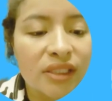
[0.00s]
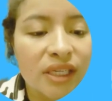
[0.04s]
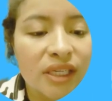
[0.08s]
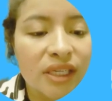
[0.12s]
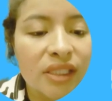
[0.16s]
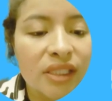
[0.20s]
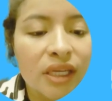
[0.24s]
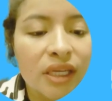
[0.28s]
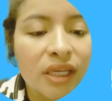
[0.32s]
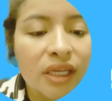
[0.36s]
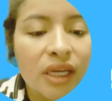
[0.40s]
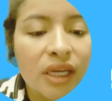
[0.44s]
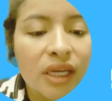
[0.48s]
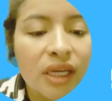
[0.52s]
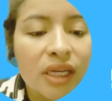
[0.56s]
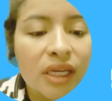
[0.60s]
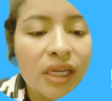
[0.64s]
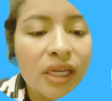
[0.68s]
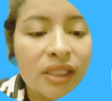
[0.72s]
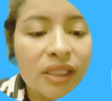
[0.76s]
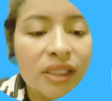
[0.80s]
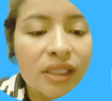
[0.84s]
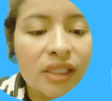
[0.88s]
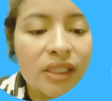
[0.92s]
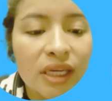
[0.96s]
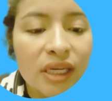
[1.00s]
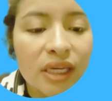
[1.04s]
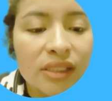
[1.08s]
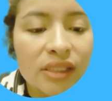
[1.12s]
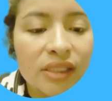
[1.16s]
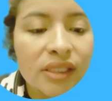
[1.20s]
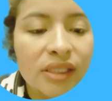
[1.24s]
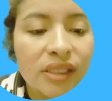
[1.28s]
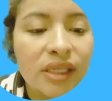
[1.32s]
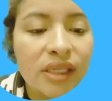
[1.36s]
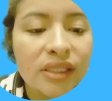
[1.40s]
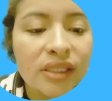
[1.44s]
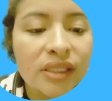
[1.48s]
This is
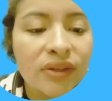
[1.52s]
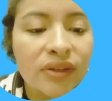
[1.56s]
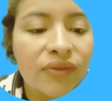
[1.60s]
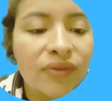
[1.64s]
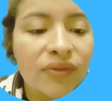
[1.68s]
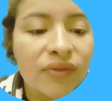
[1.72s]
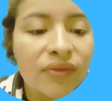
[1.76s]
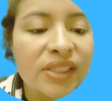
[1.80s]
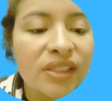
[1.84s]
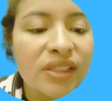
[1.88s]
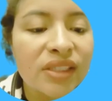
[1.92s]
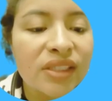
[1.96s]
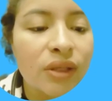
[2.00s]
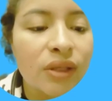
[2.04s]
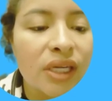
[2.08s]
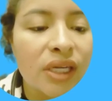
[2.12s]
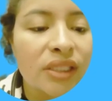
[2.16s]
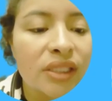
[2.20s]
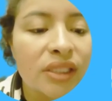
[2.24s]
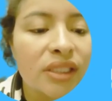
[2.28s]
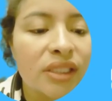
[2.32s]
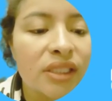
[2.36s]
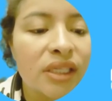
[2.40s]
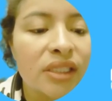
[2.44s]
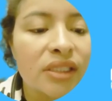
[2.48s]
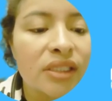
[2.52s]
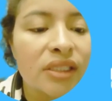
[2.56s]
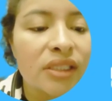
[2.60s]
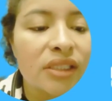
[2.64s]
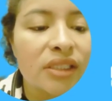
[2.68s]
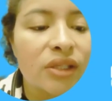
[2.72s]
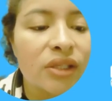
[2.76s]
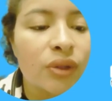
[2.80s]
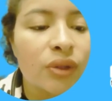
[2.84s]
facilitated during